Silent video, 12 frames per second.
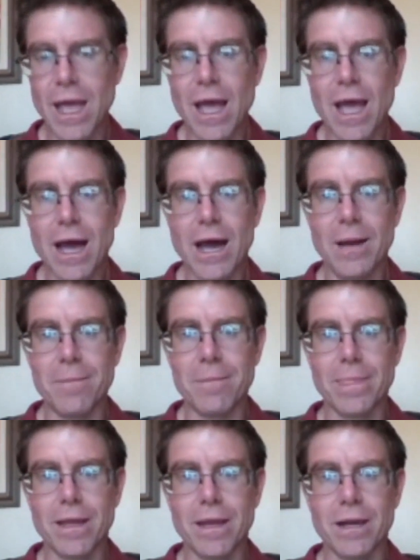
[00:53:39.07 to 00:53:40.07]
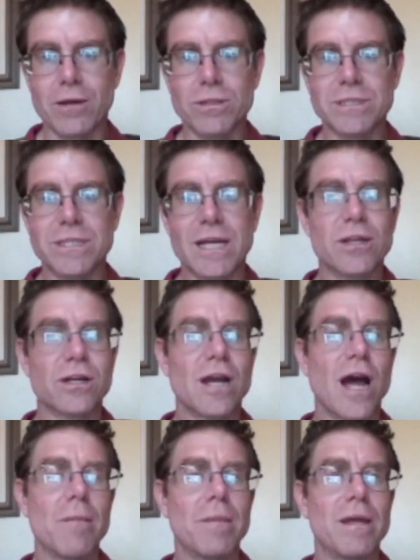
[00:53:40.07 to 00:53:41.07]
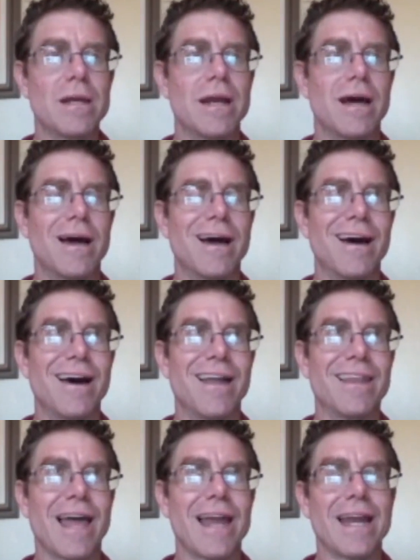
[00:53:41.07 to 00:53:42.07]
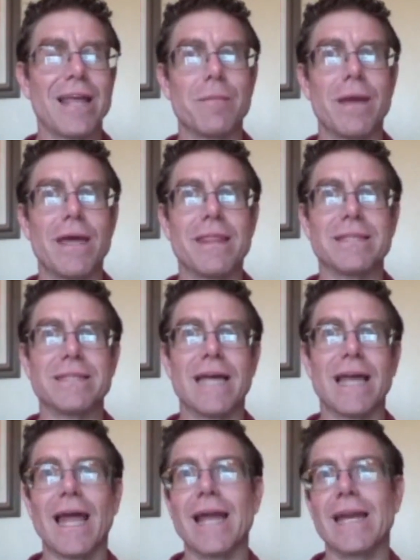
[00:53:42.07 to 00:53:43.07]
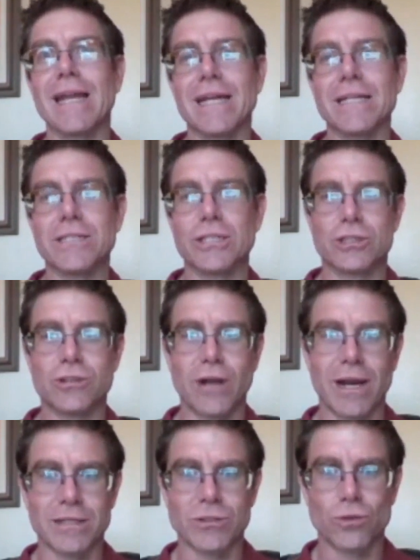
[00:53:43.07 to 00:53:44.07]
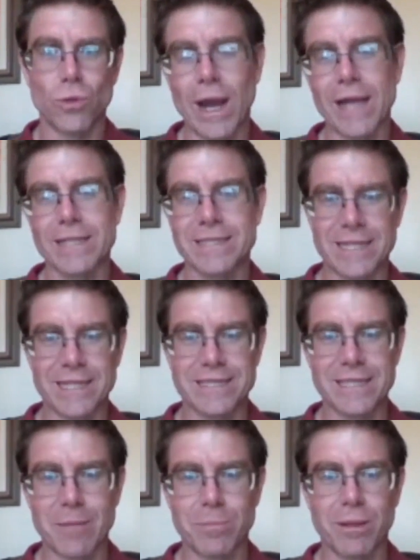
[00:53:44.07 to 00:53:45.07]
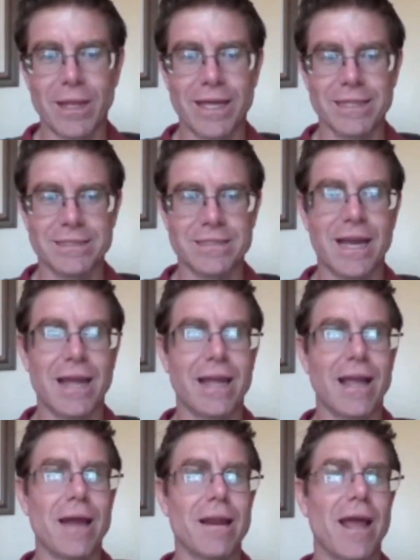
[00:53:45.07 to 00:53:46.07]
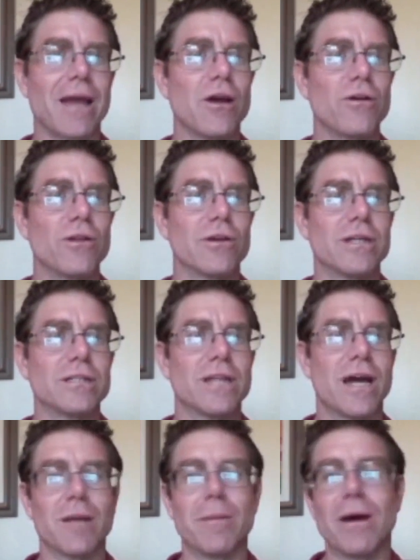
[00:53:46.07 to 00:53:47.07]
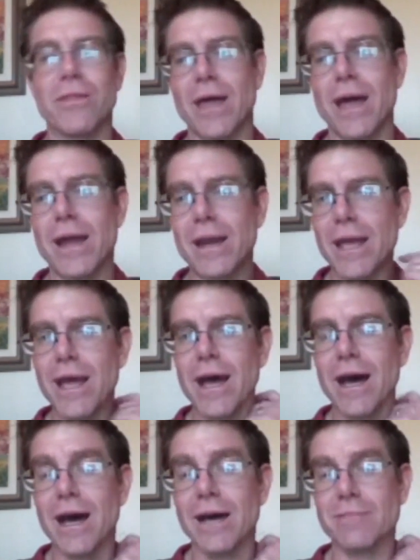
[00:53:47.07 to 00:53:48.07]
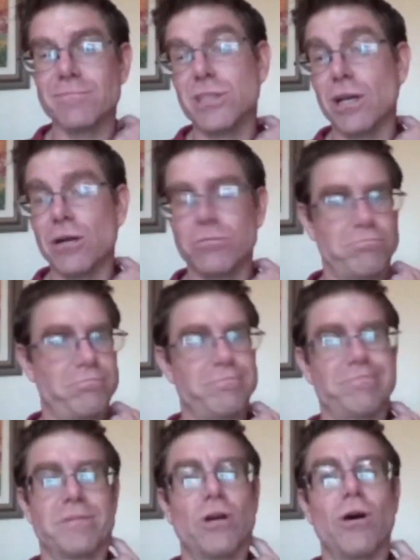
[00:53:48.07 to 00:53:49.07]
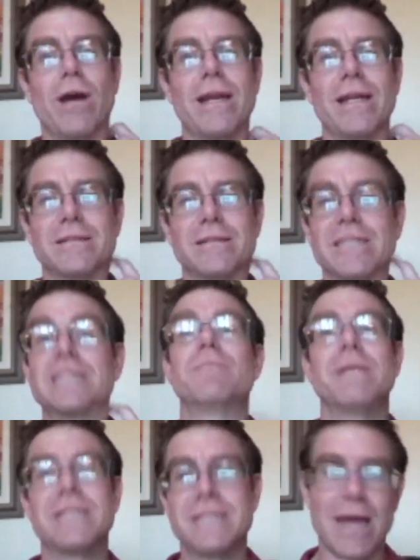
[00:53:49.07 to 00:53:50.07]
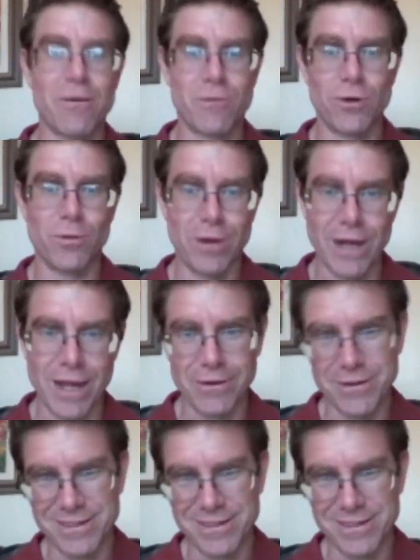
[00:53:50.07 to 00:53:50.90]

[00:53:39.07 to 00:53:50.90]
Right. Of course, another common lightning myth is that lightning doesn't strike twice in the same place. I know you can talk about that, so go ahead and dismiss that rumor now.